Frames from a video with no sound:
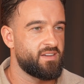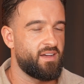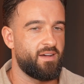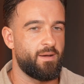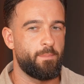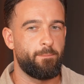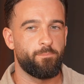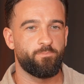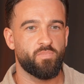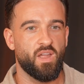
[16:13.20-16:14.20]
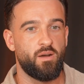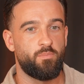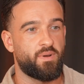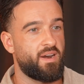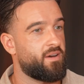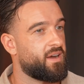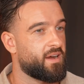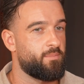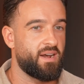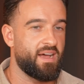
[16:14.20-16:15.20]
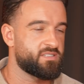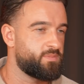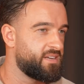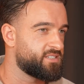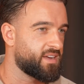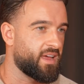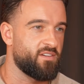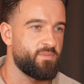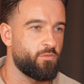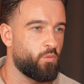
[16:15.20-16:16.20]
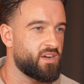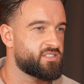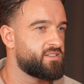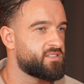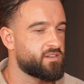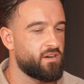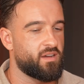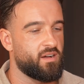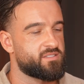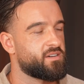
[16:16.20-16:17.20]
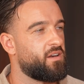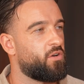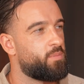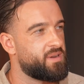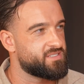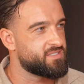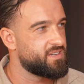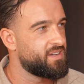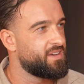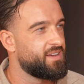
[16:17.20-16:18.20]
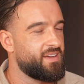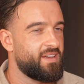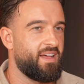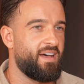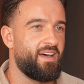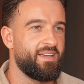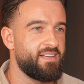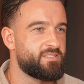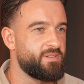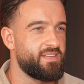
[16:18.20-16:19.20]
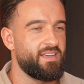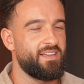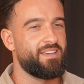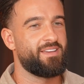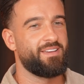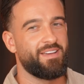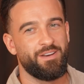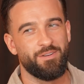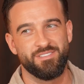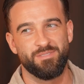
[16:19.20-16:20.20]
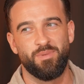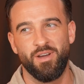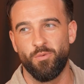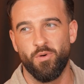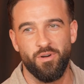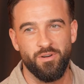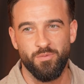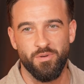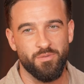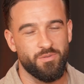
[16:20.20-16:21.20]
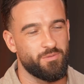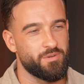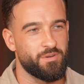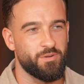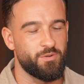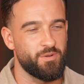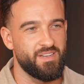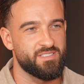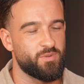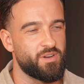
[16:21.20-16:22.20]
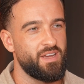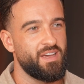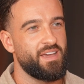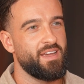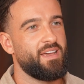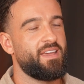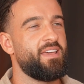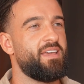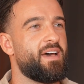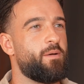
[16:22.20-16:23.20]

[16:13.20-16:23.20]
But anyway, I got my last paycheck, and I've been watching this guy called Ty Lopez. Okay. Anyone who's in my world would know who he is, but he